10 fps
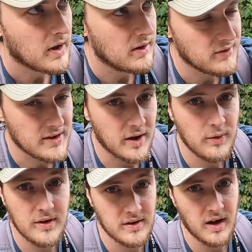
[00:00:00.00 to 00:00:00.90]
In fact, I
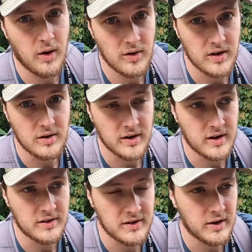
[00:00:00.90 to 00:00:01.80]
went downhill to
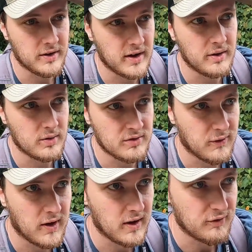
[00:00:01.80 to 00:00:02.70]
get there, and then it was
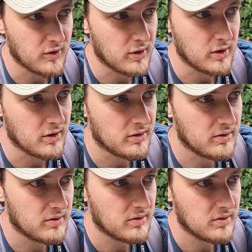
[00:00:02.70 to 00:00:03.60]
flat for
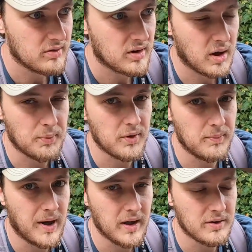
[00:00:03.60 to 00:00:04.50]
a couple of
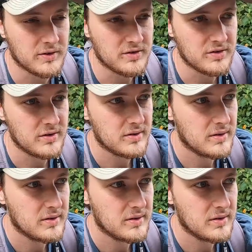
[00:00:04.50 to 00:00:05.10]
miles.